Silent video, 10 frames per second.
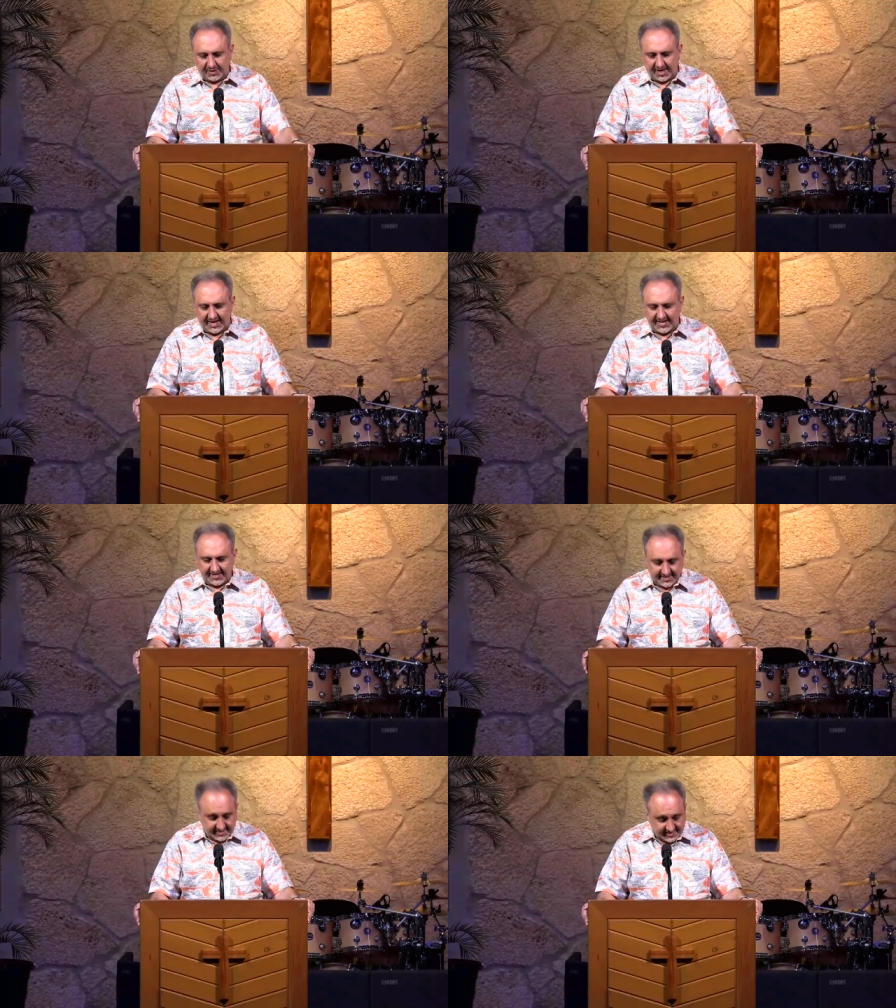we
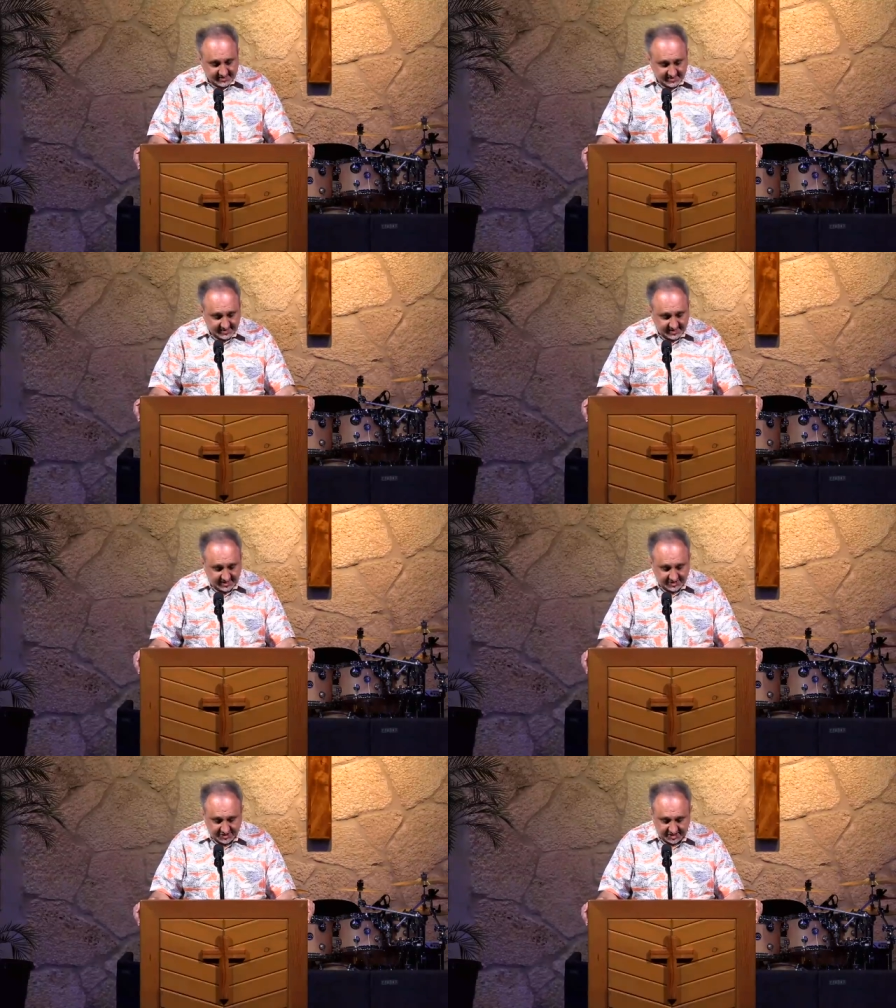pray.
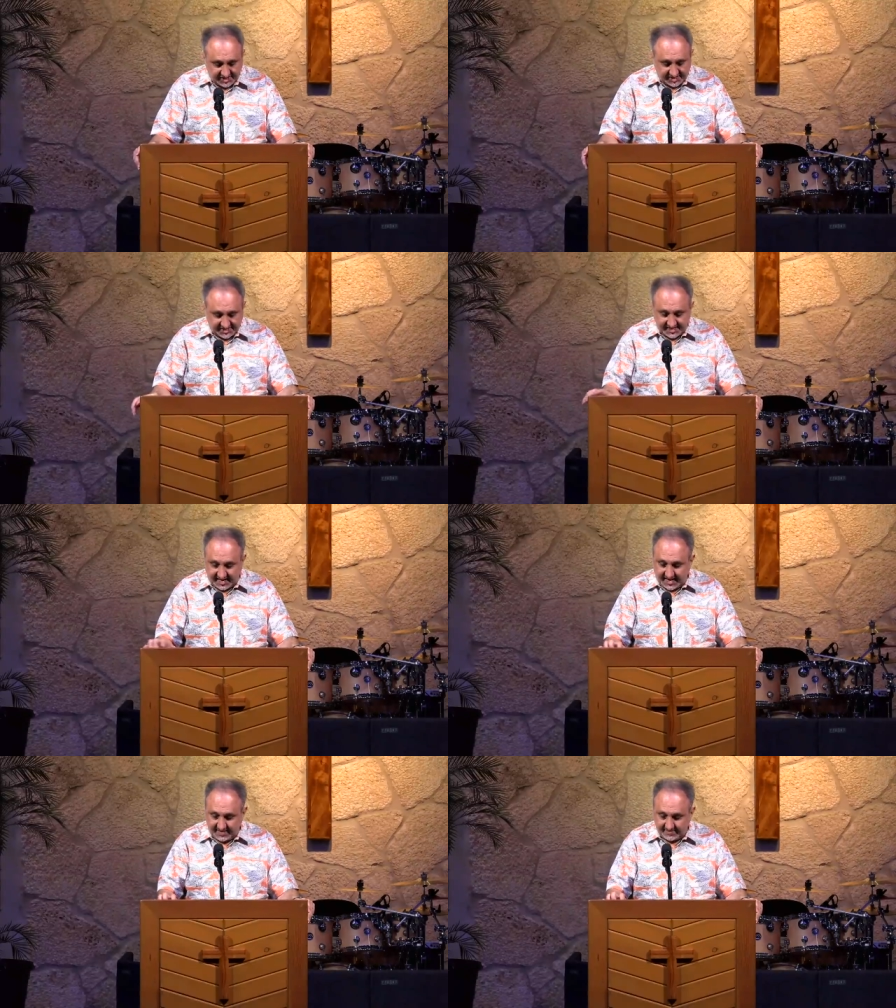In Jesus'
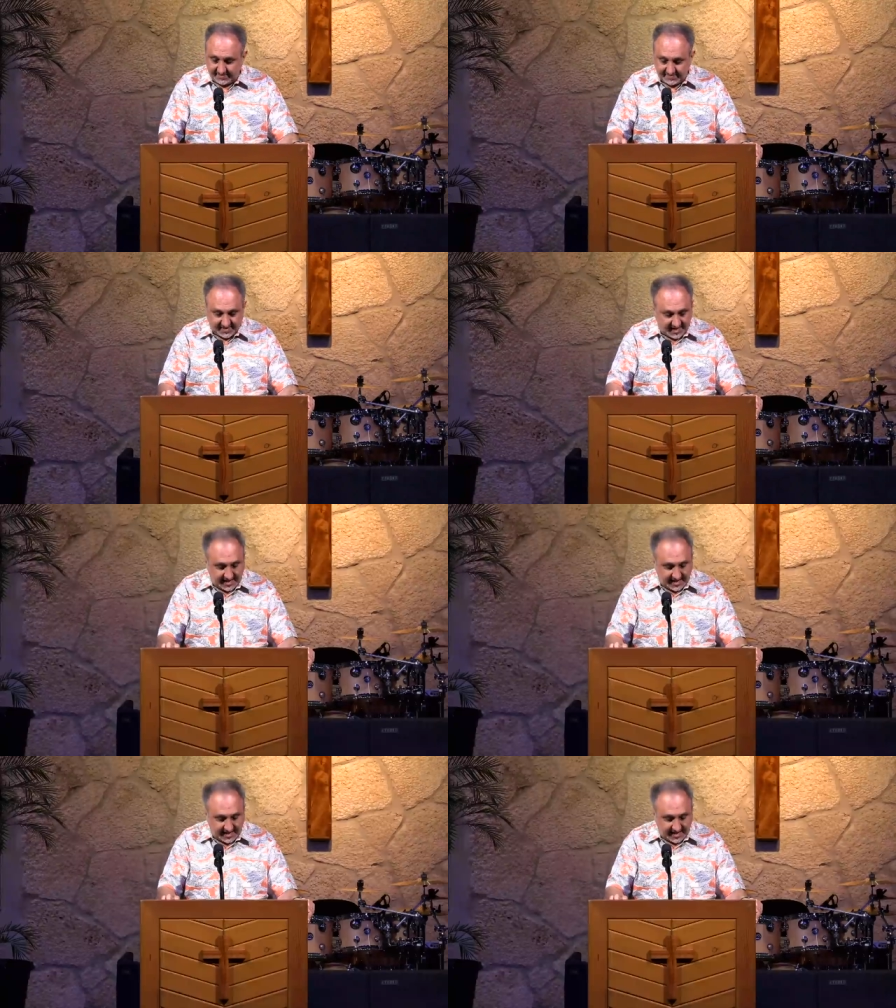name,